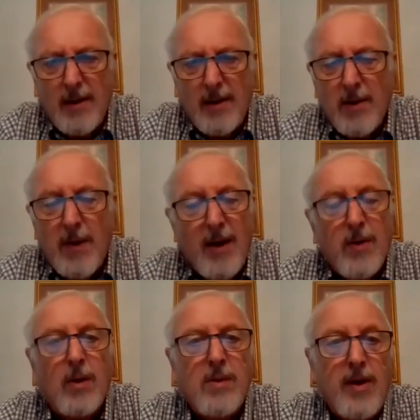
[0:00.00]
crack
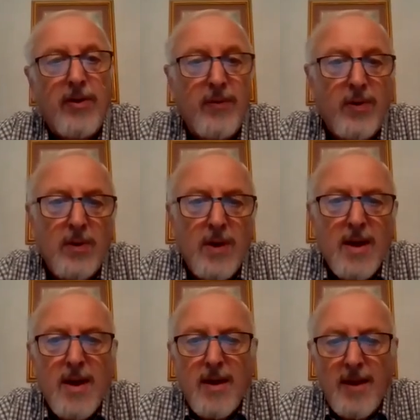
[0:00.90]
all the way through,
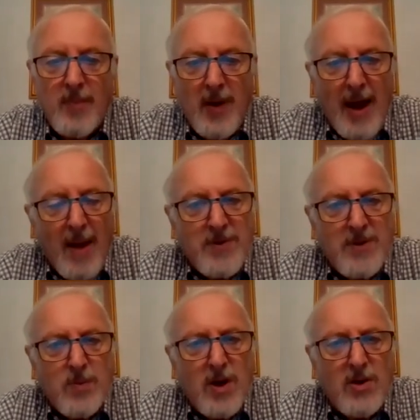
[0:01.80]
then perhaps
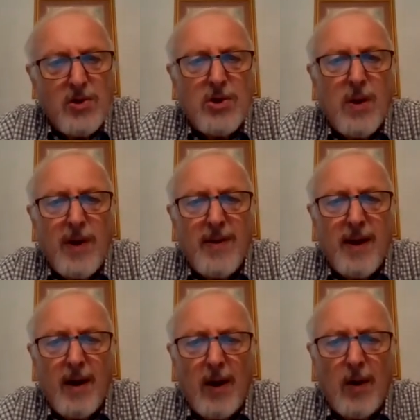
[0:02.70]
when you're showing the
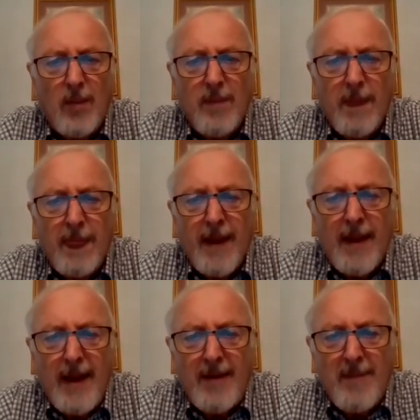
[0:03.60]
home,
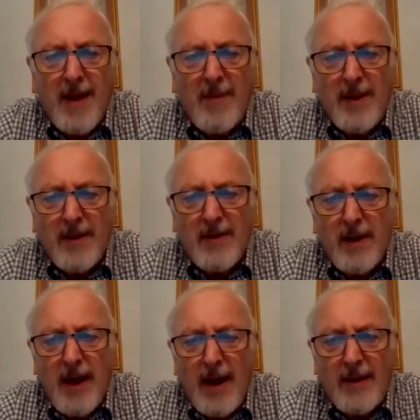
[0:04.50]
it may be a good
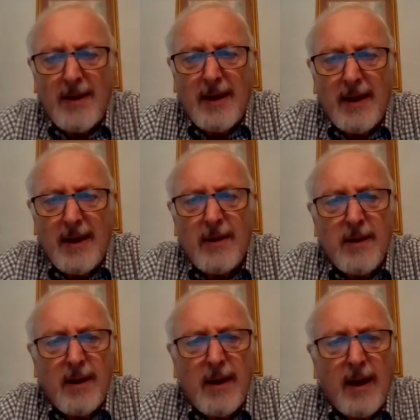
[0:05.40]
idea
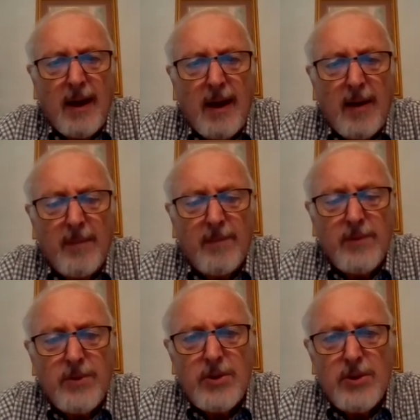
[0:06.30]

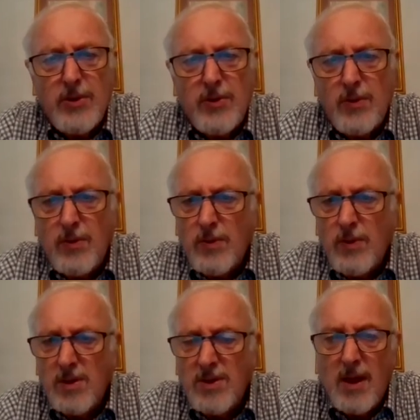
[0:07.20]
to
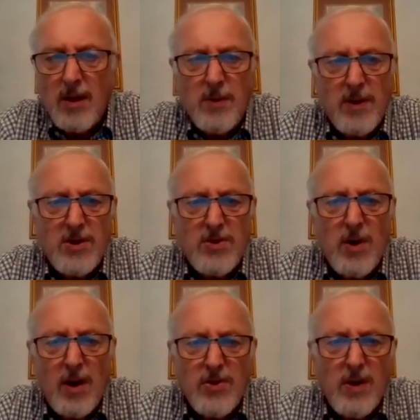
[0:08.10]
consult with a
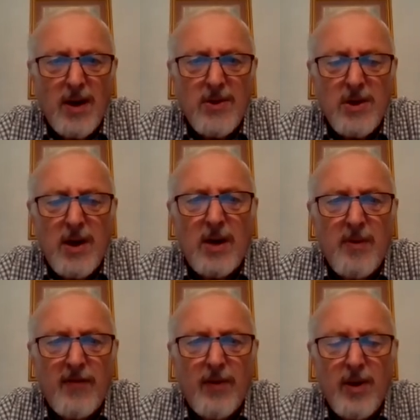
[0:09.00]
structural engineer
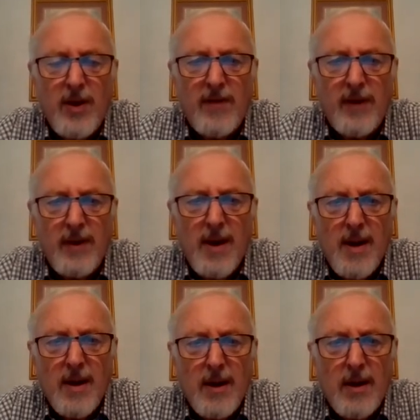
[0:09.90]
before you even
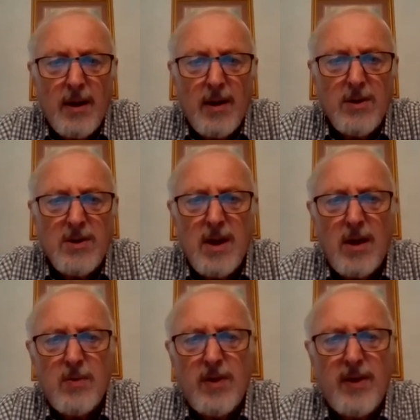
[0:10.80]

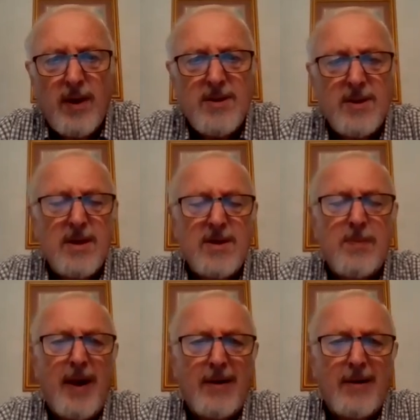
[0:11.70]
consult with us as
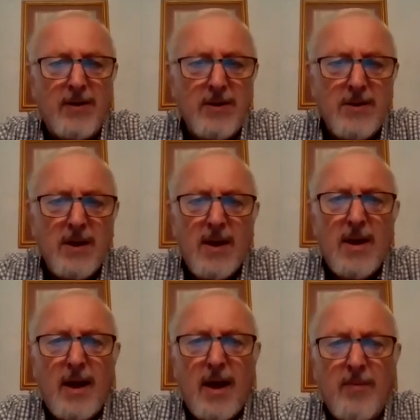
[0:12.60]
inspectors.
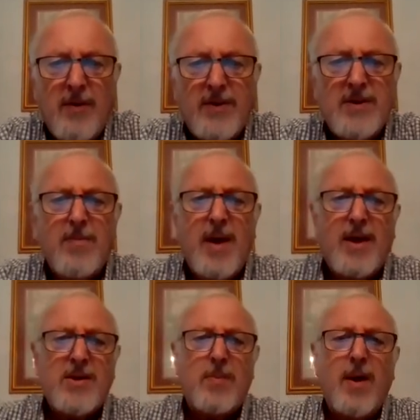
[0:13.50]
If it's a
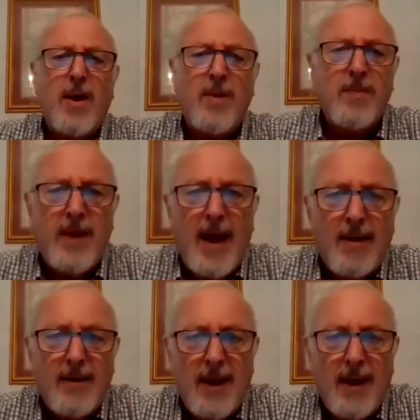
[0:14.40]
major problem, that